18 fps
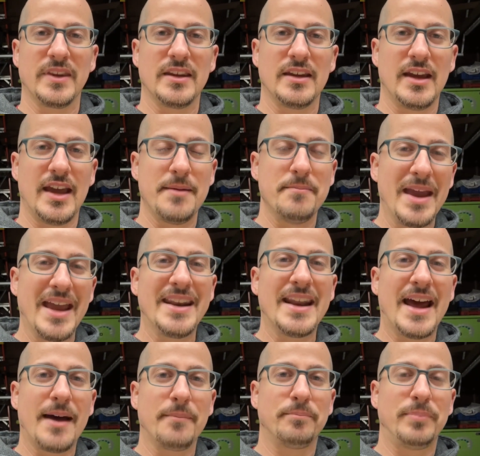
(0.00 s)
it may
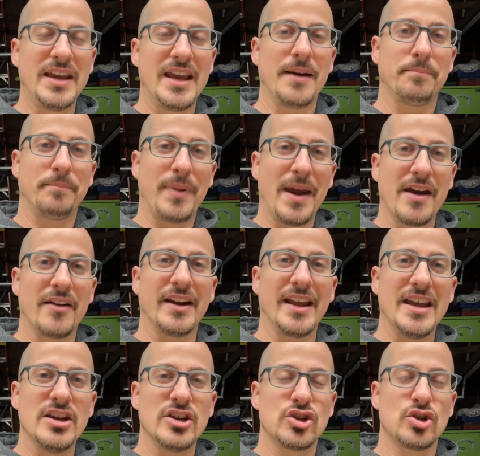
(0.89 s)
not be a
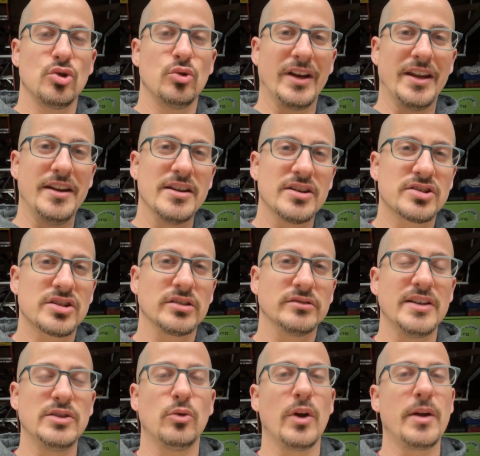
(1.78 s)
apparent issue
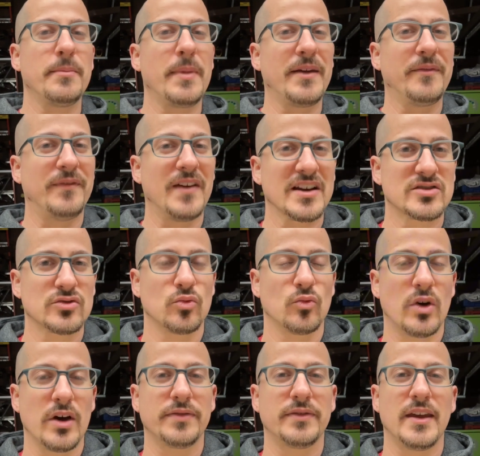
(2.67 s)
initially. We may fix
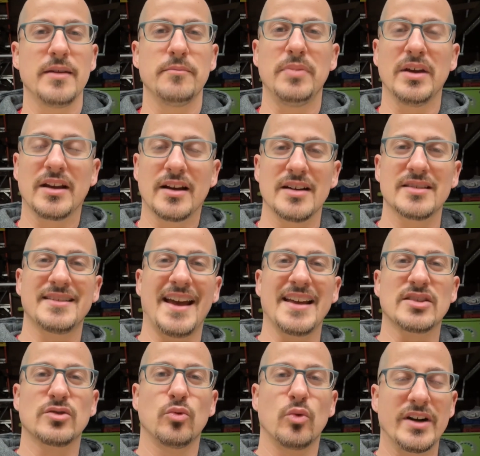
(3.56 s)
one thing because
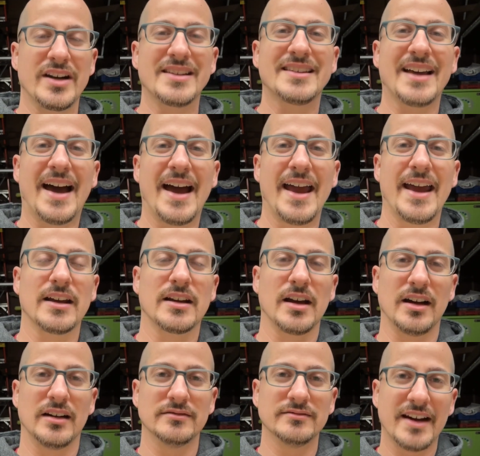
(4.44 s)
that's where the diag
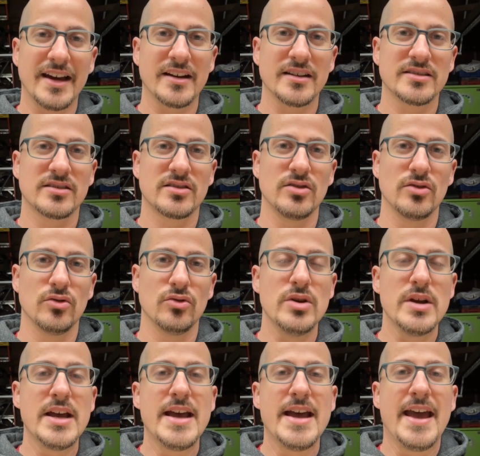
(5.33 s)
led us to,
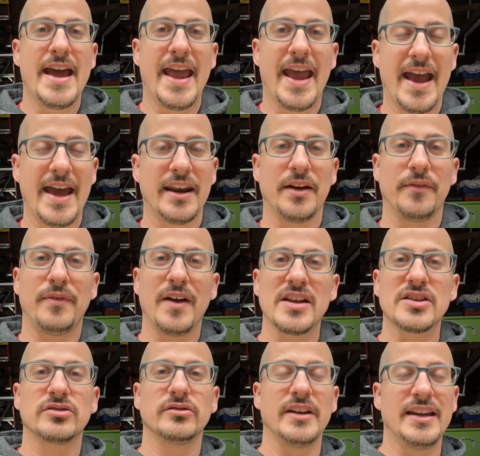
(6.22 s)
and
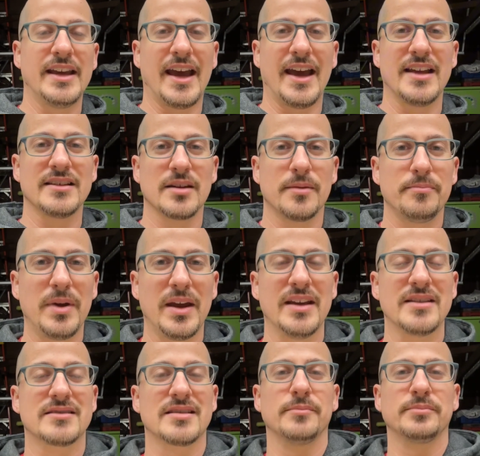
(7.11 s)
eventually ends up
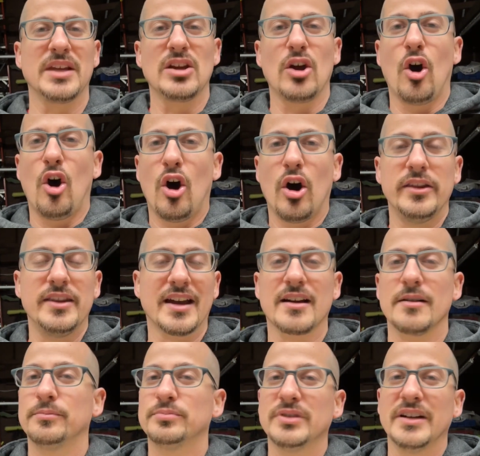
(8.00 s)
being something on the
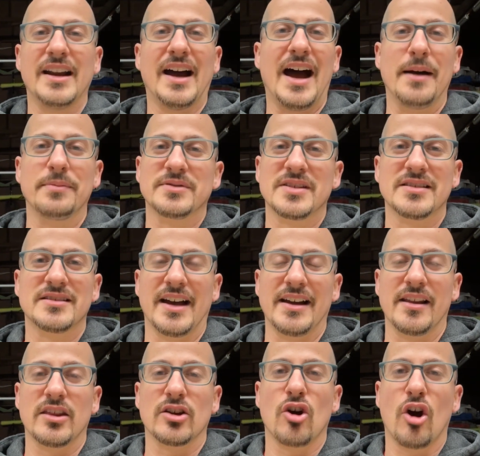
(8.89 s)
complete opposite side
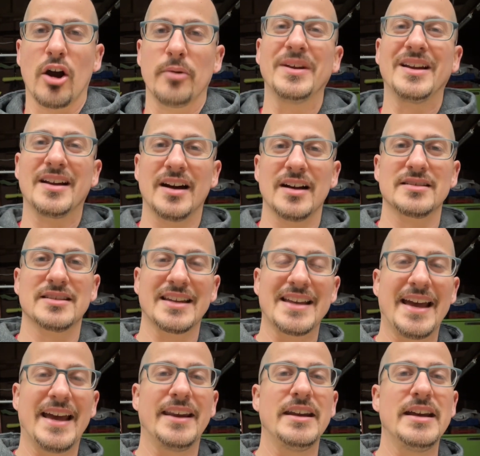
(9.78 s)
of the car because,
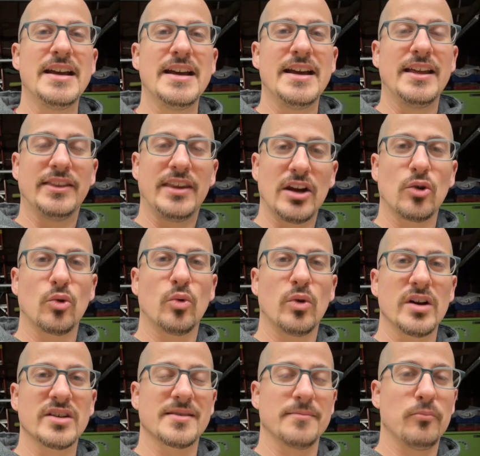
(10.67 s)
again, there
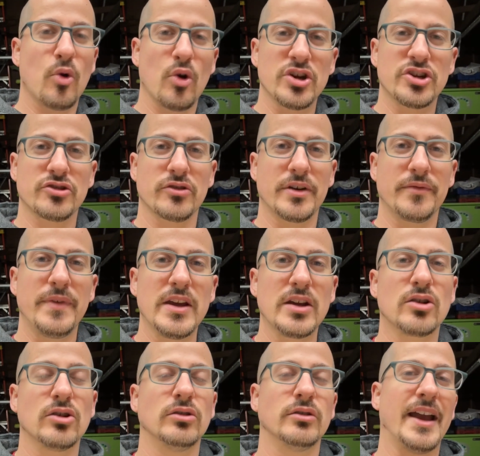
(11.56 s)
was moisture in the
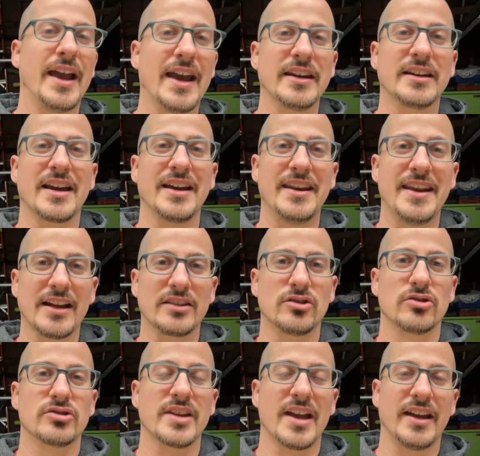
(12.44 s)
vehicle and
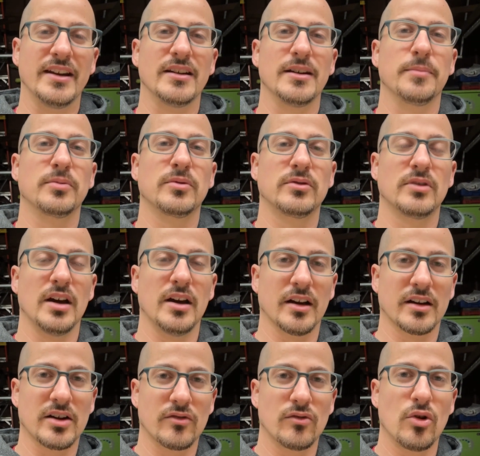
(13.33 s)
connectors ended
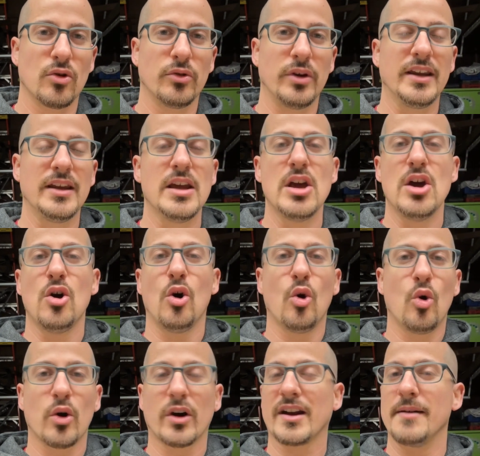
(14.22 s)
up corroding,
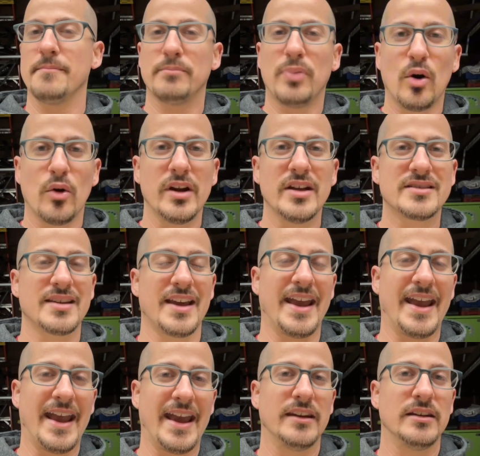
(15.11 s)
or components
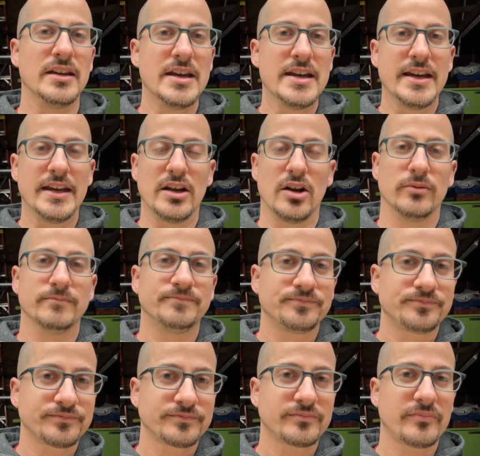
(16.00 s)
and,
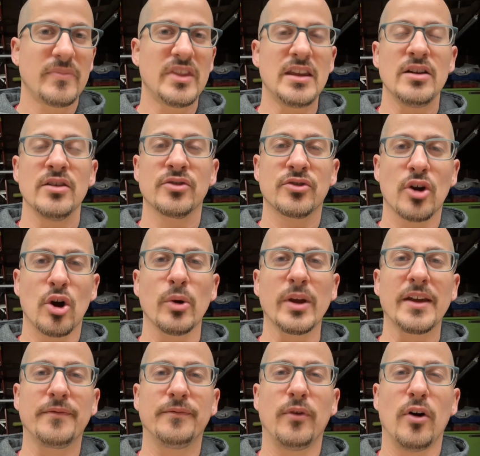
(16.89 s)

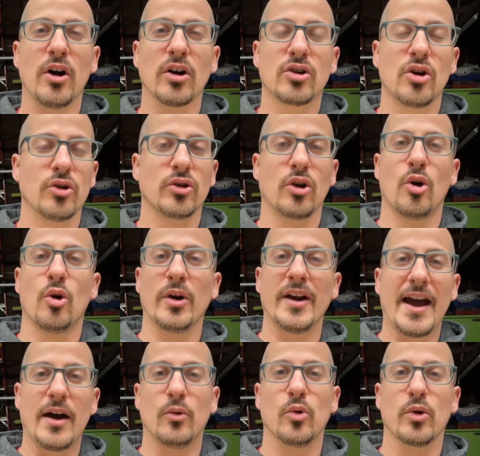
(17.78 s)
throwing a fault code or
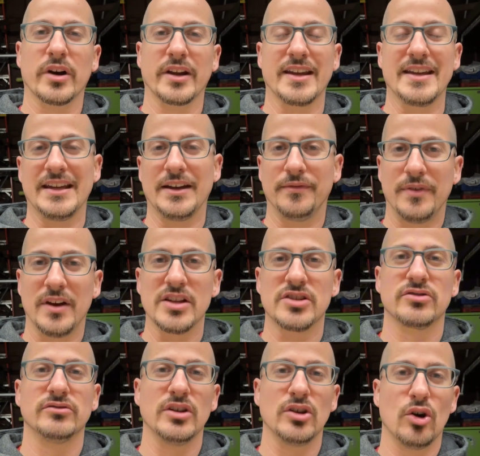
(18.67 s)
not working
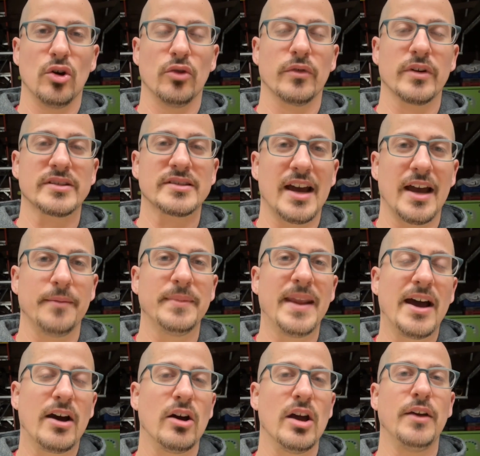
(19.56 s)
eventually over time.
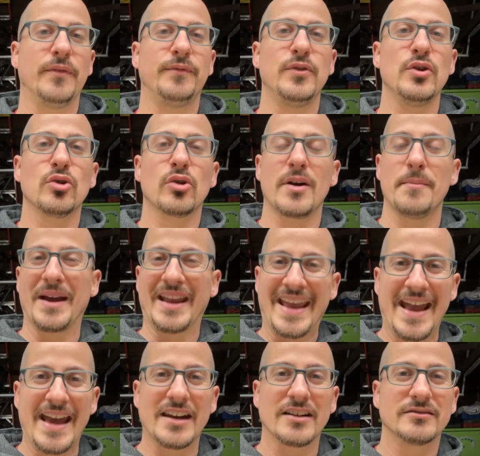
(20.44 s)
Now, if you're
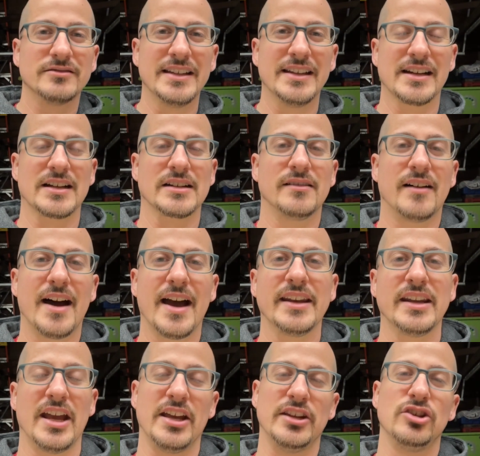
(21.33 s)
mechanically
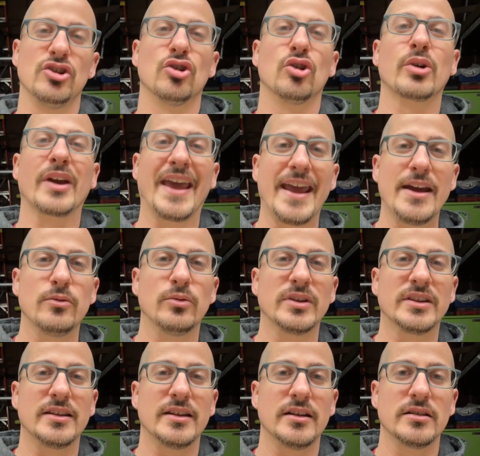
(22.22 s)
inclined and you're okay
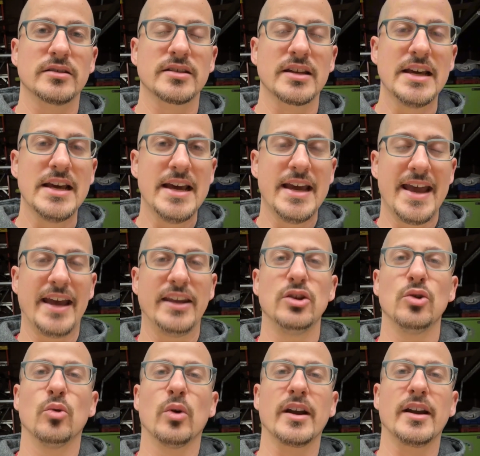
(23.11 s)
with this and
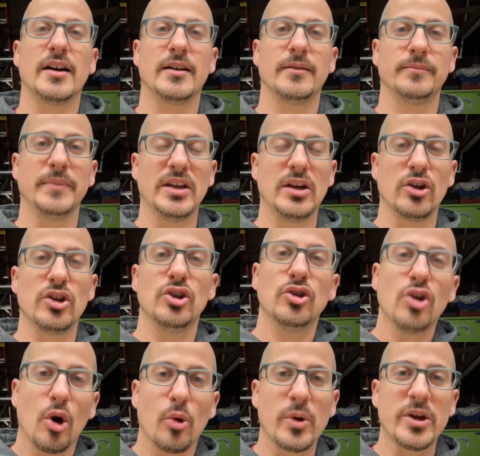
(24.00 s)
you want to, you
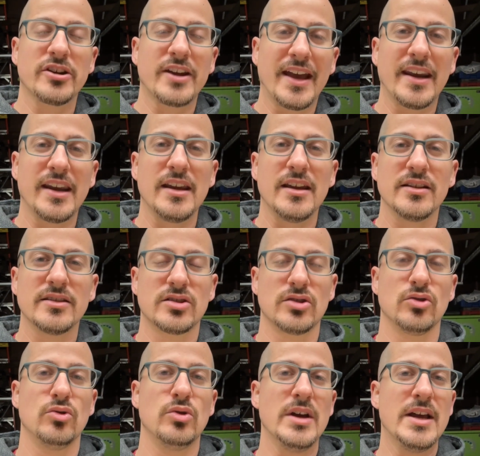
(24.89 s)
know where you're getting
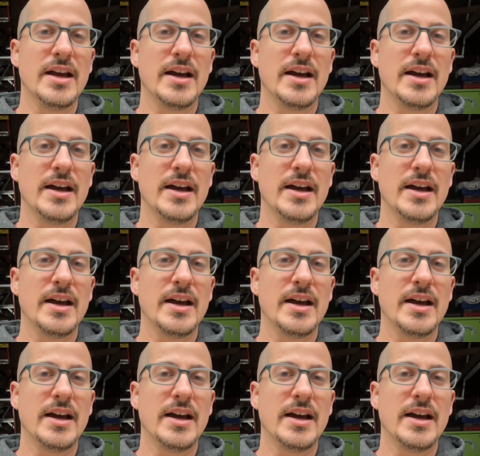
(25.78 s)
into,